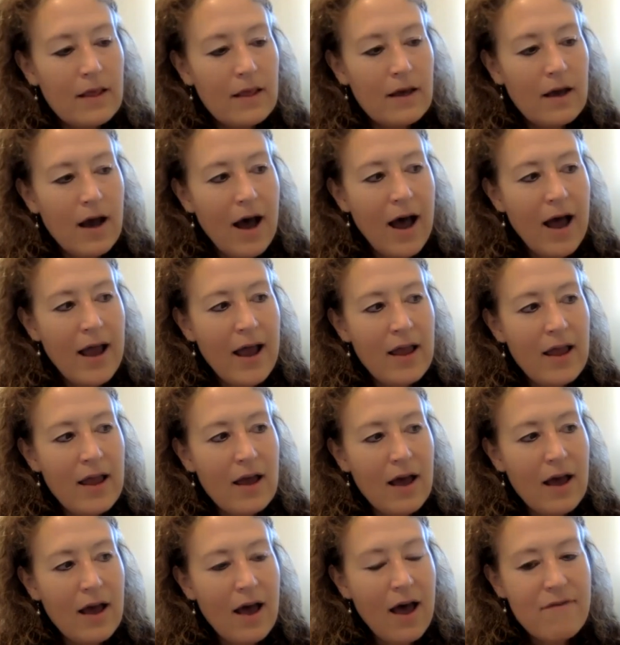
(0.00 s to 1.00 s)
I
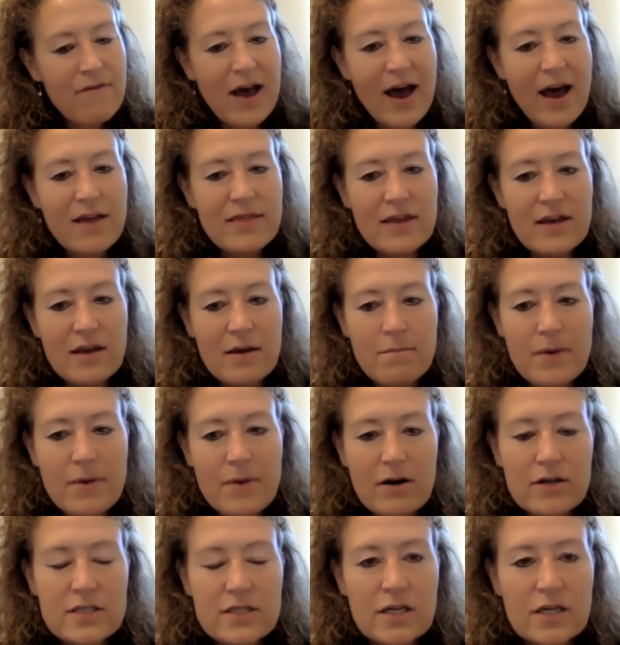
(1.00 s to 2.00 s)
have had the
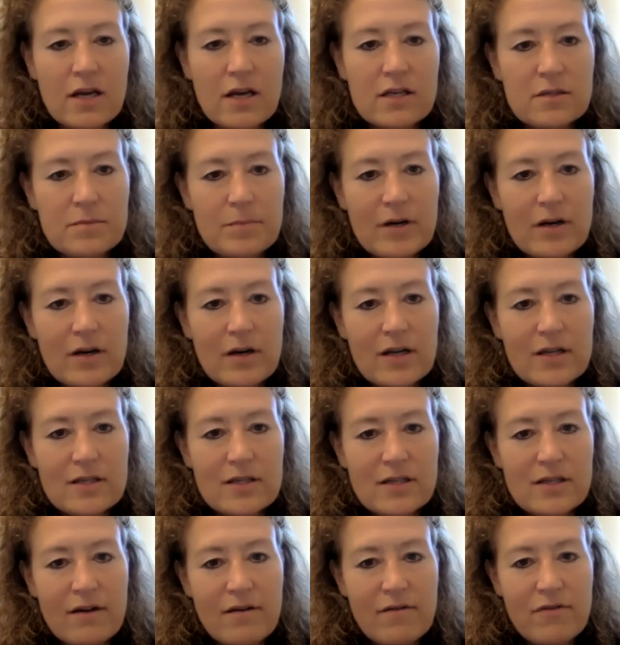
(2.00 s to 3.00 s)
embarrassing
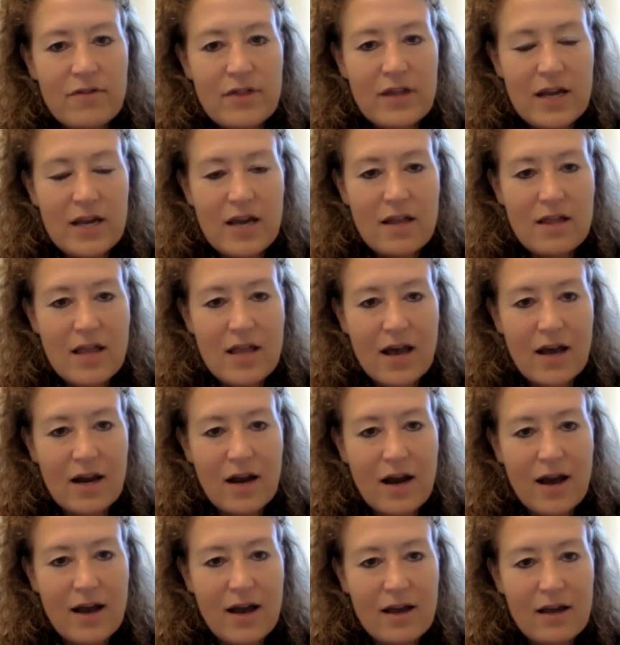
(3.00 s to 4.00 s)
experience of thinking that
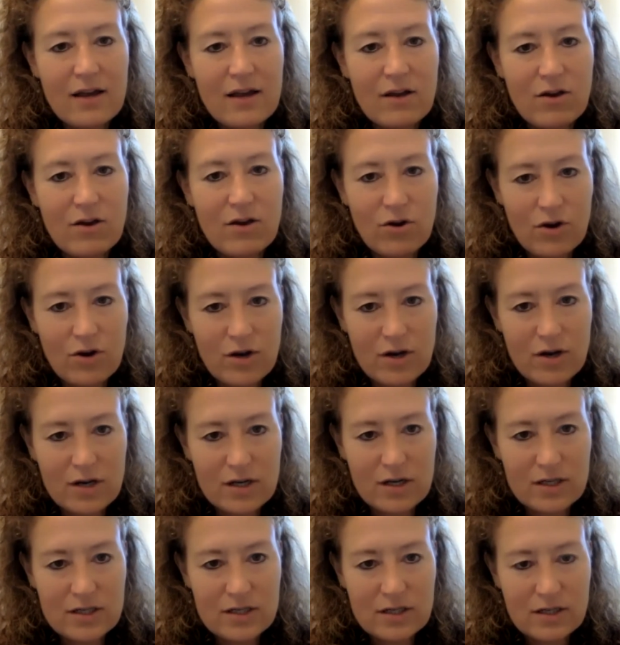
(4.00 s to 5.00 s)
I
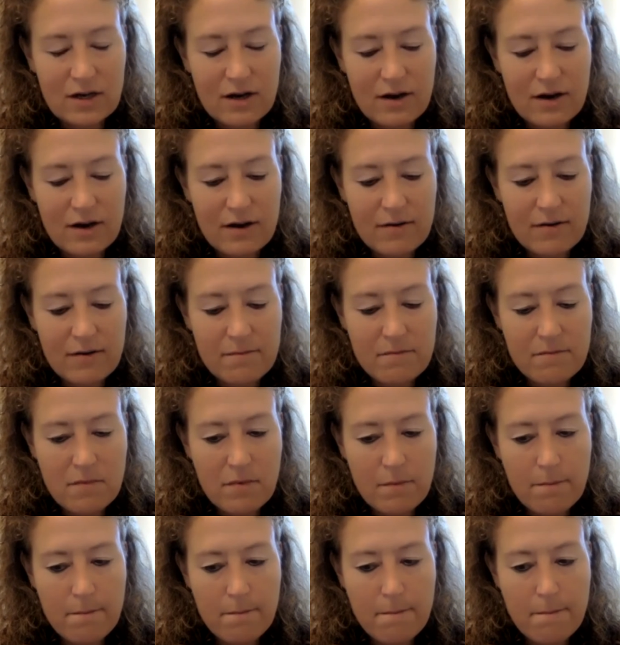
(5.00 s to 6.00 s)
could
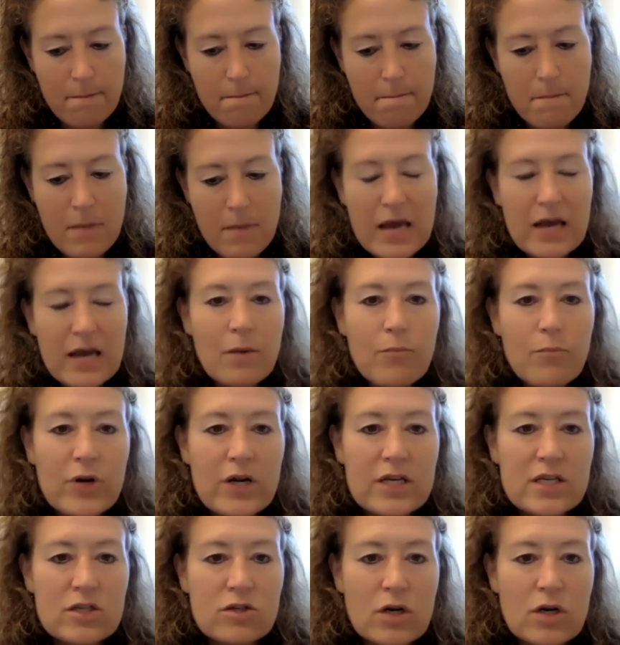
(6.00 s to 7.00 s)
make a
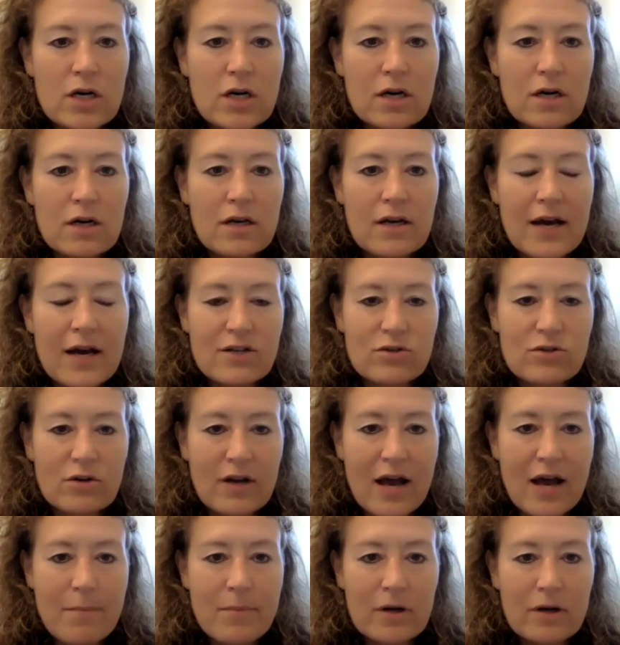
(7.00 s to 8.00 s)
pretty strong natural
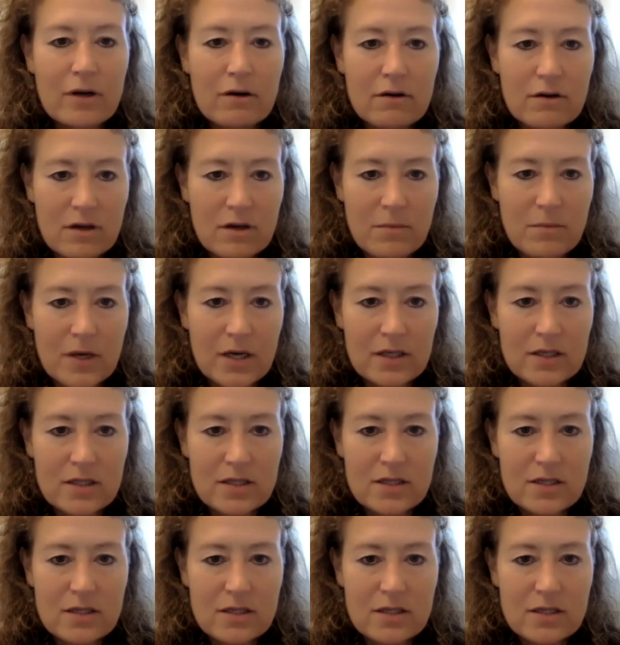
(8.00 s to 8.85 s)
capital argument.